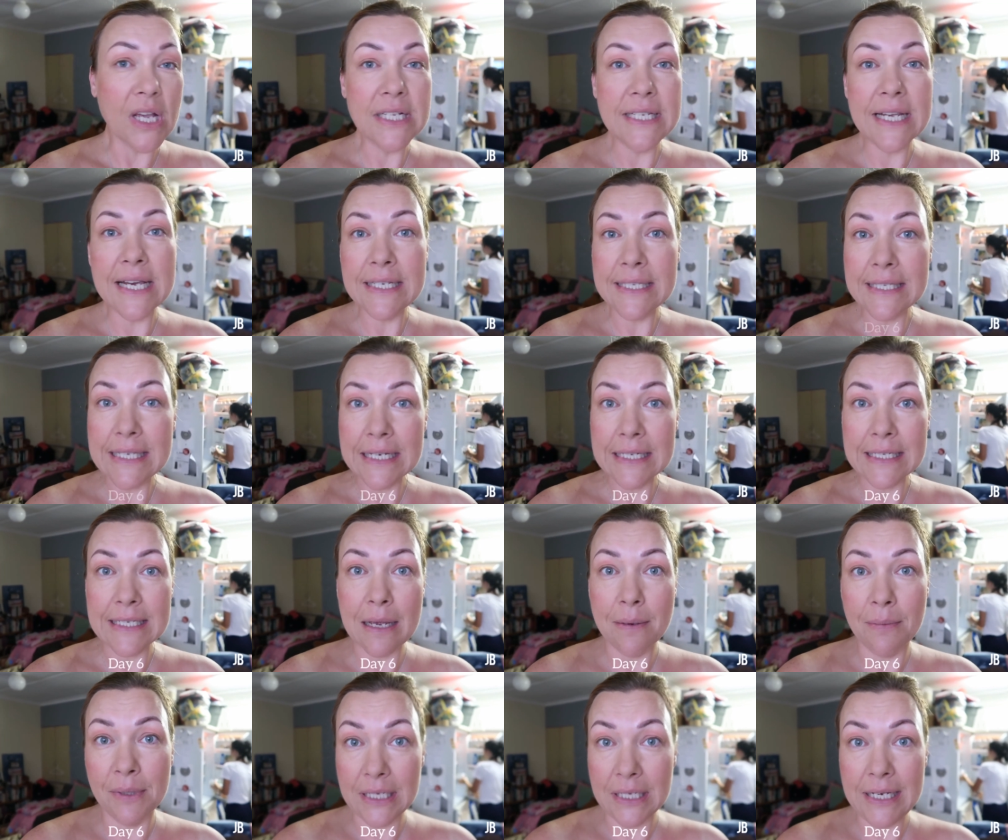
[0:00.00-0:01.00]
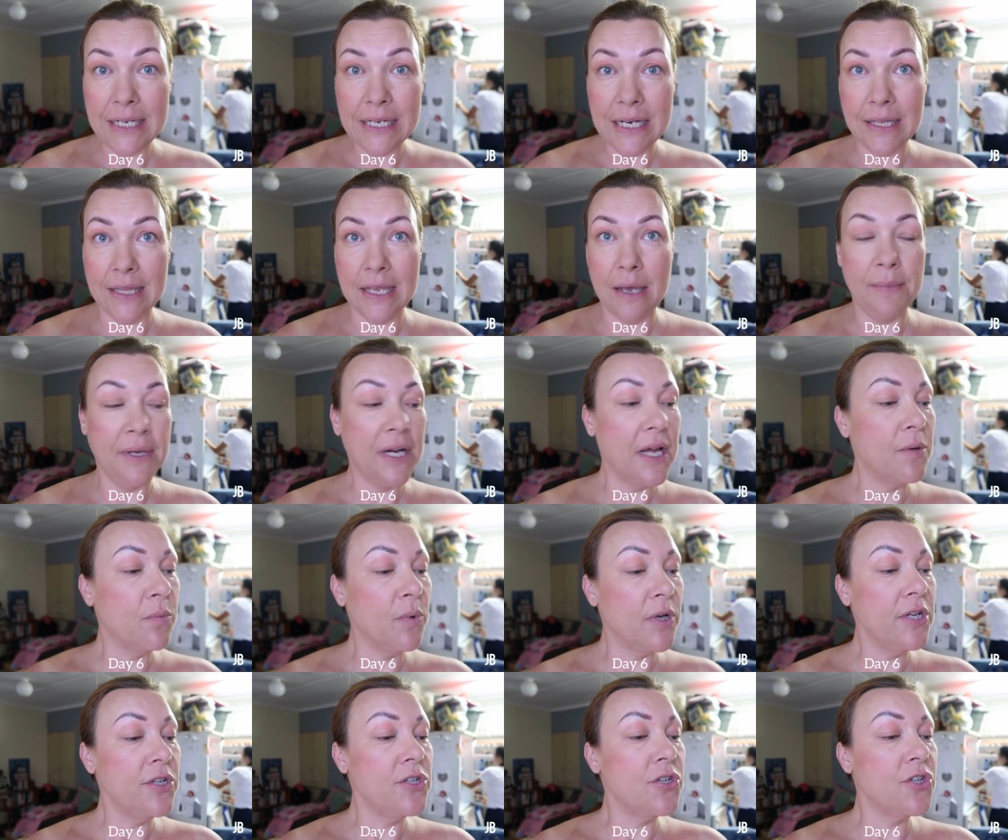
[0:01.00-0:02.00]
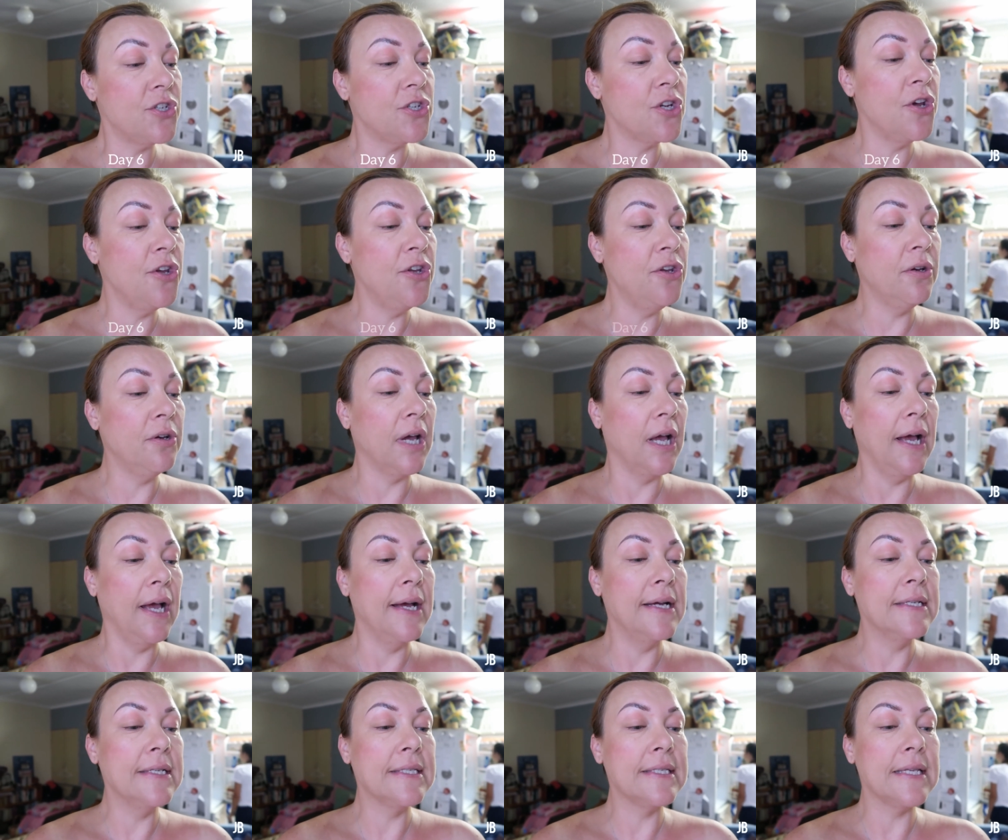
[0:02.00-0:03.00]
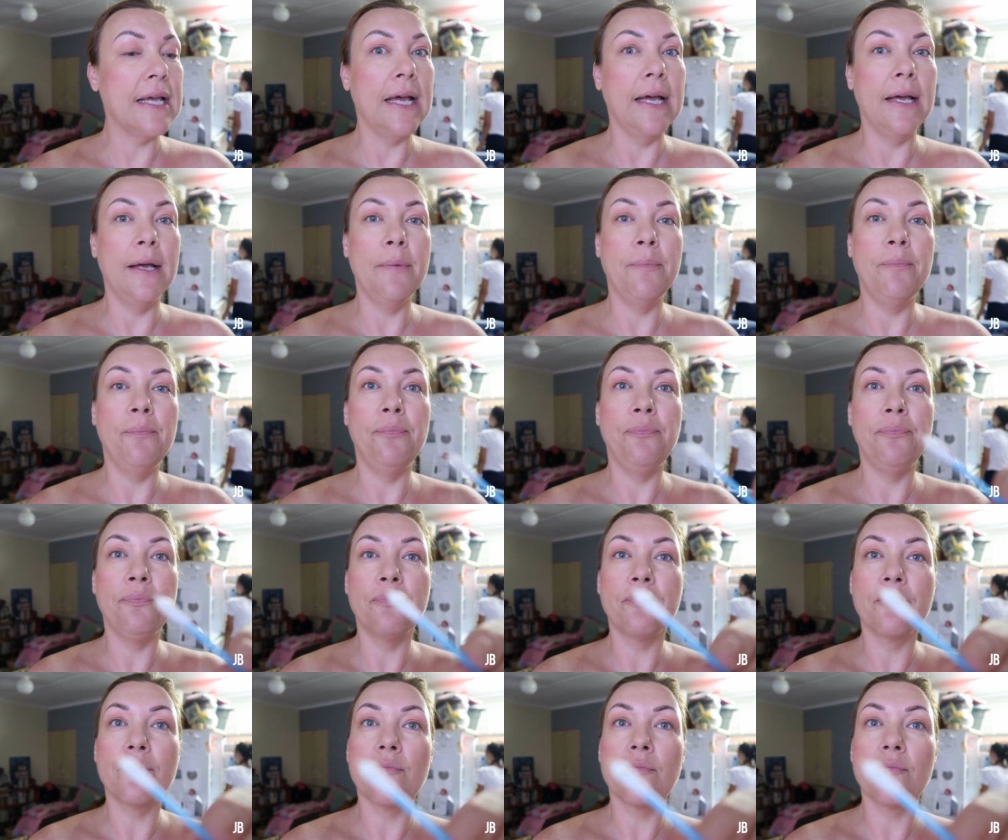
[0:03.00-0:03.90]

day six I'm cleaning them and I wanted to show you guys um,